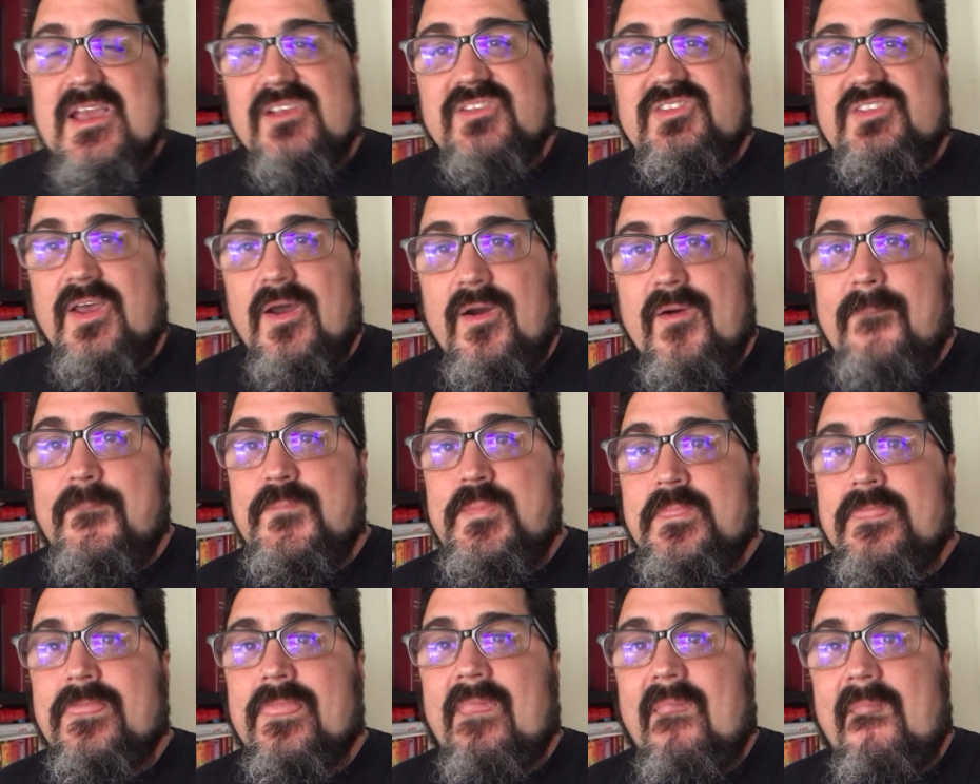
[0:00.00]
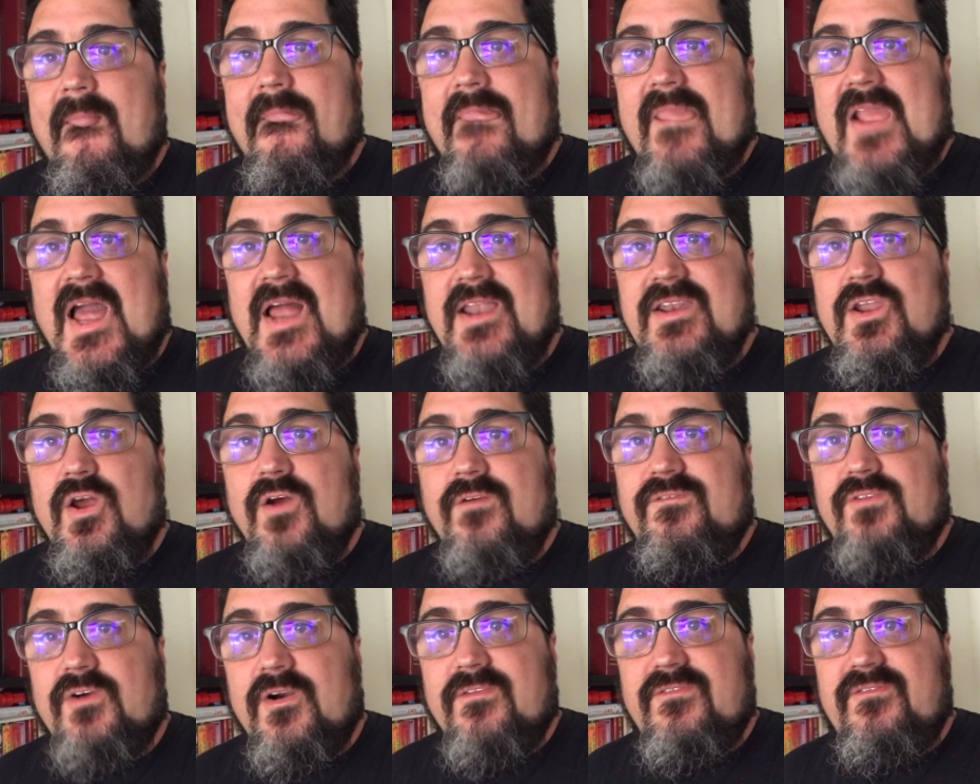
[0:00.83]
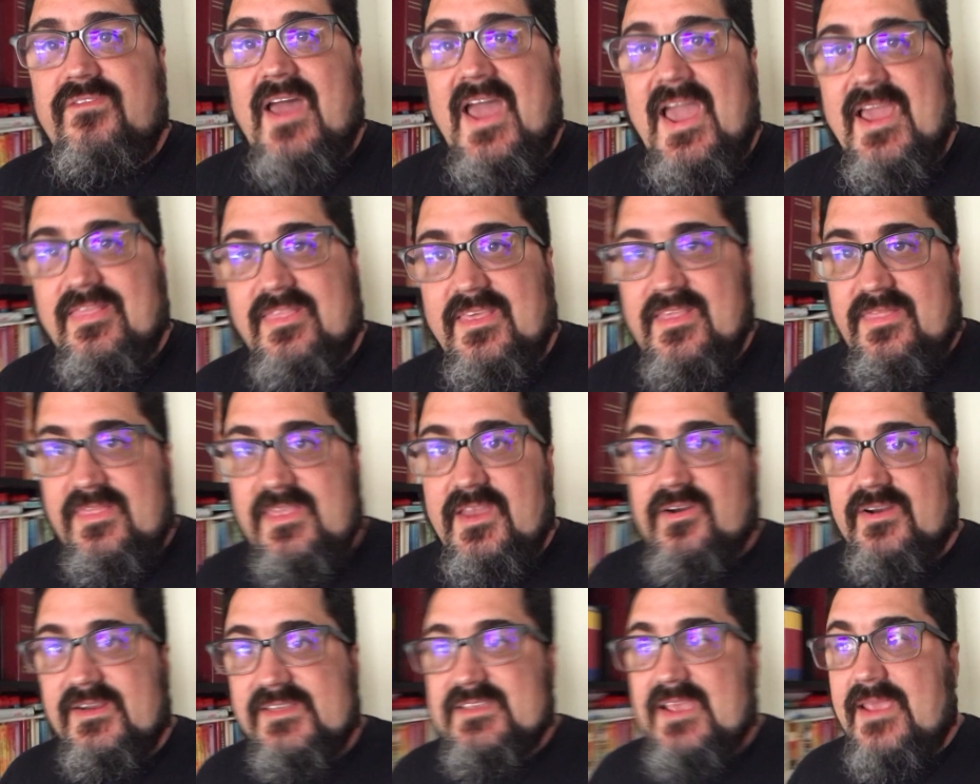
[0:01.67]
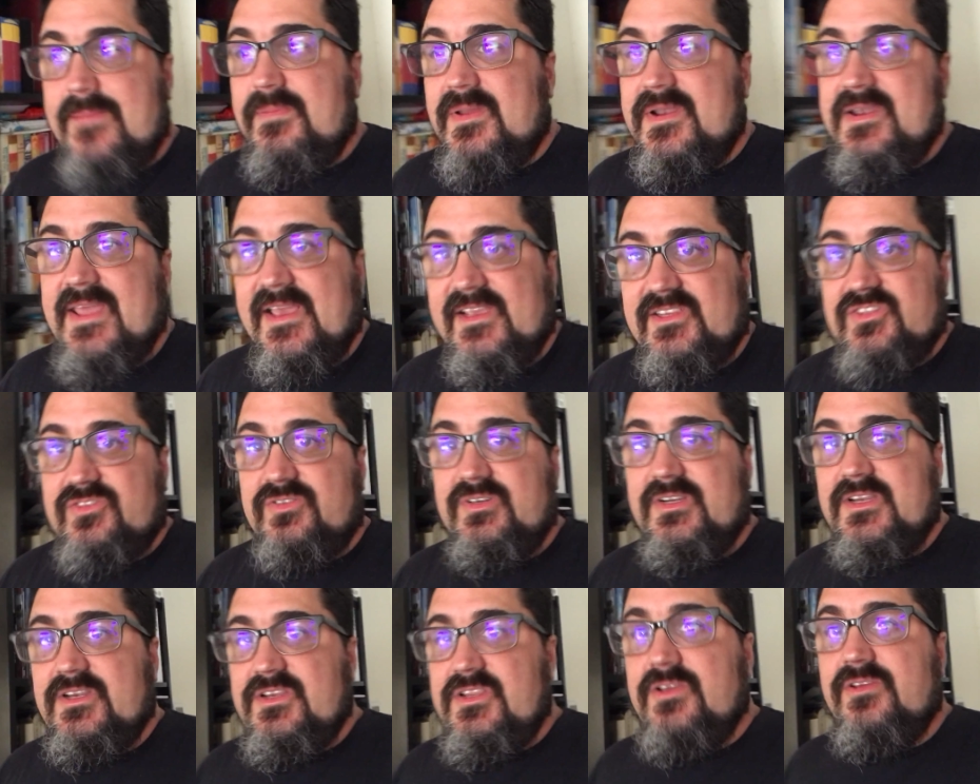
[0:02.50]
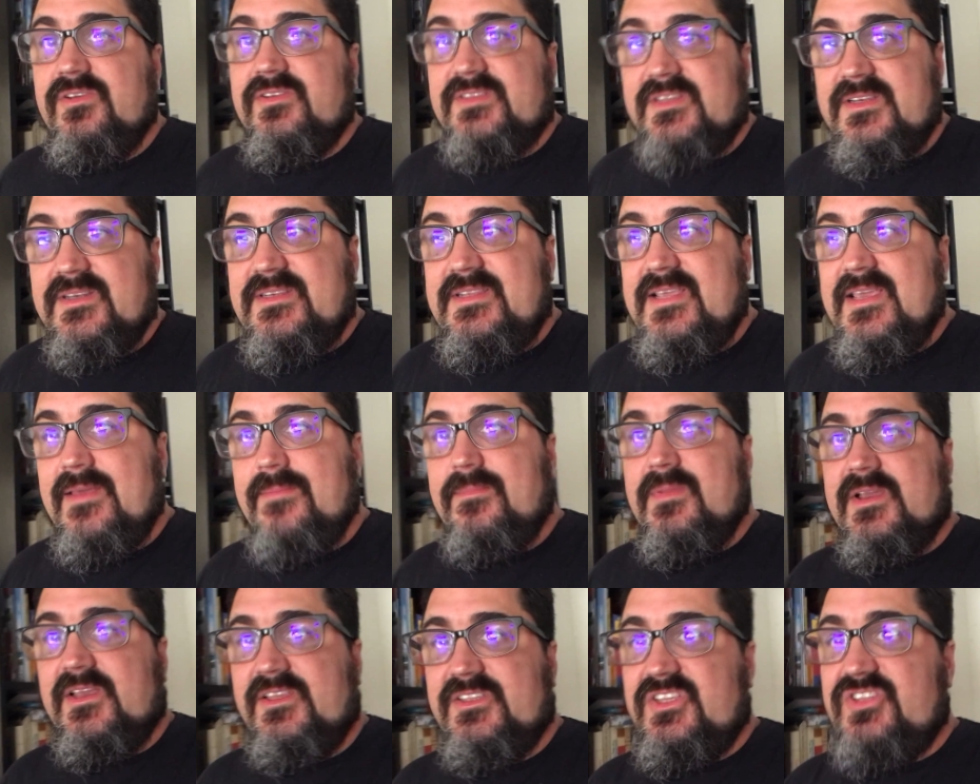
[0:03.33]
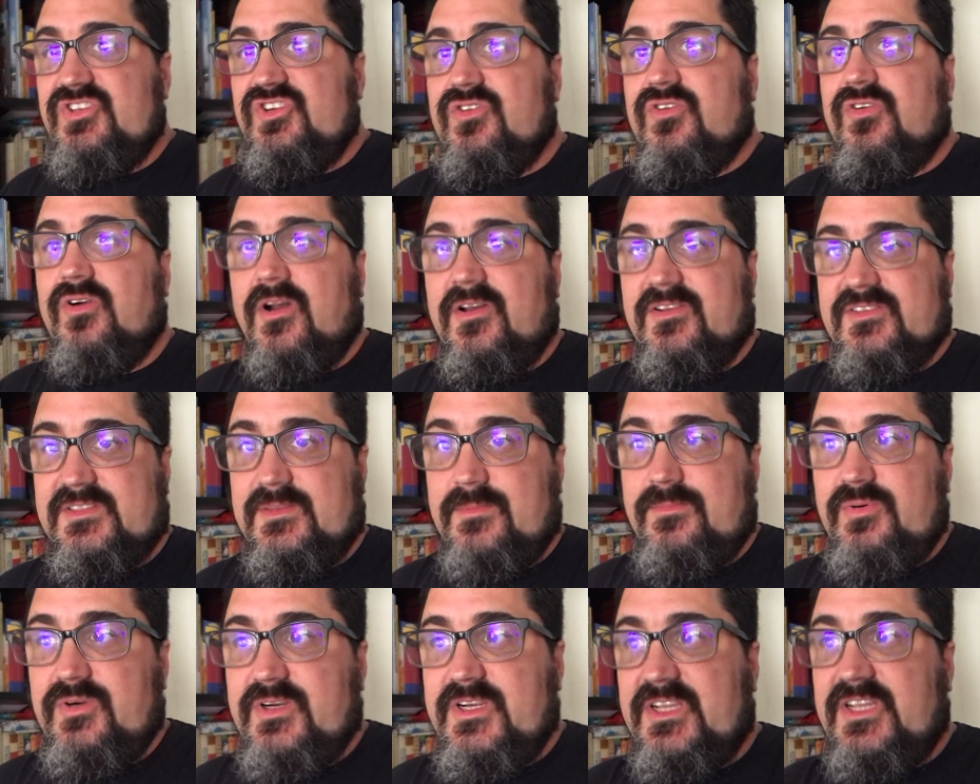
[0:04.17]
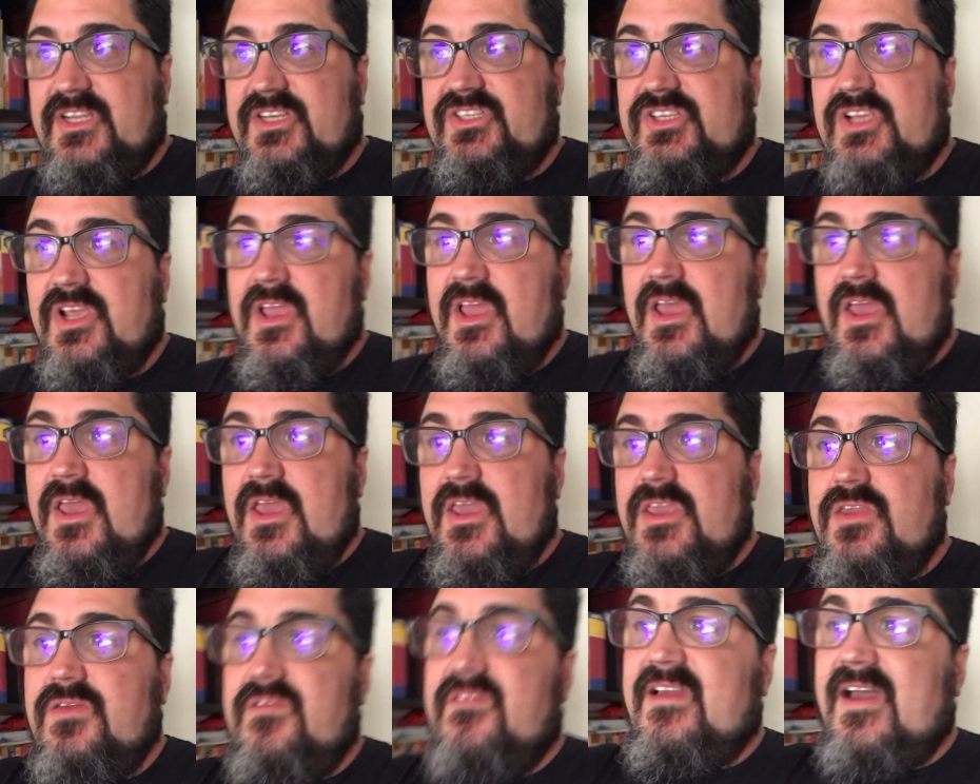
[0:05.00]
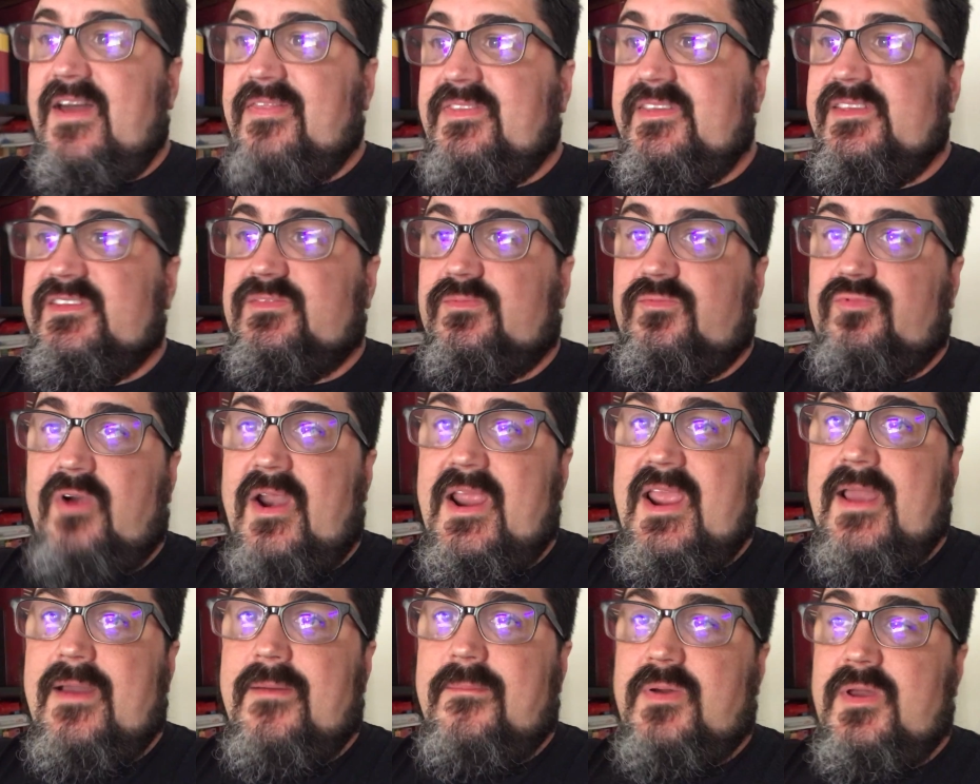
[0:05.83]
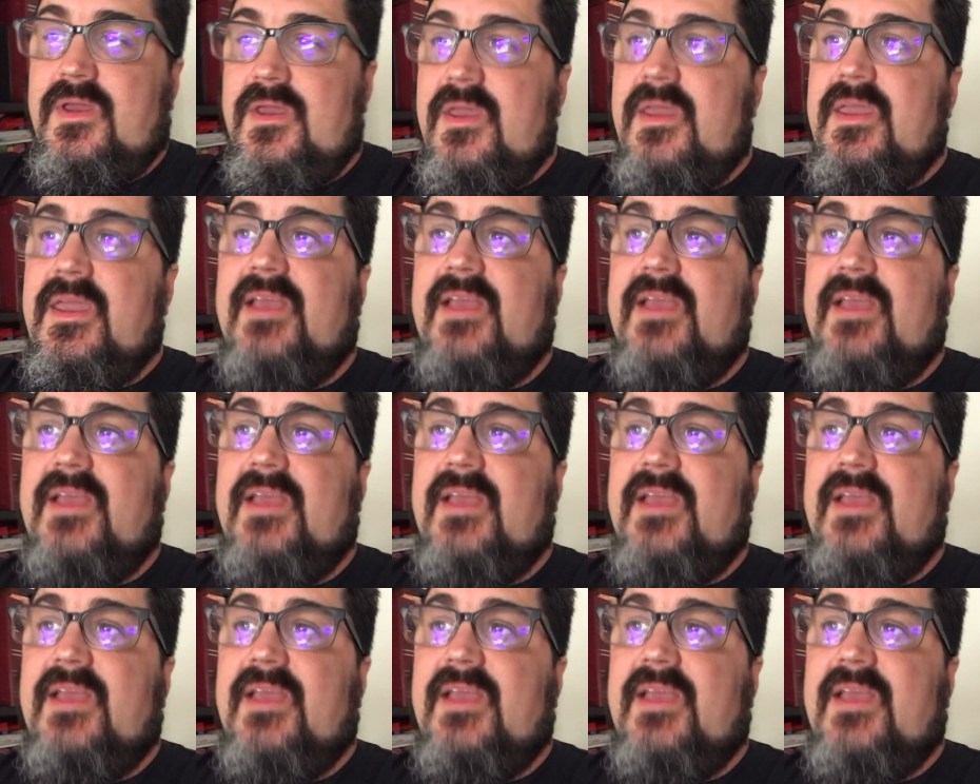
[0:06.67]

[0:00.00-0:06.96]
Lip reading: So I know for a fact that there is a pedestrian use intent, because as you cross the bridge, you've got this ramp.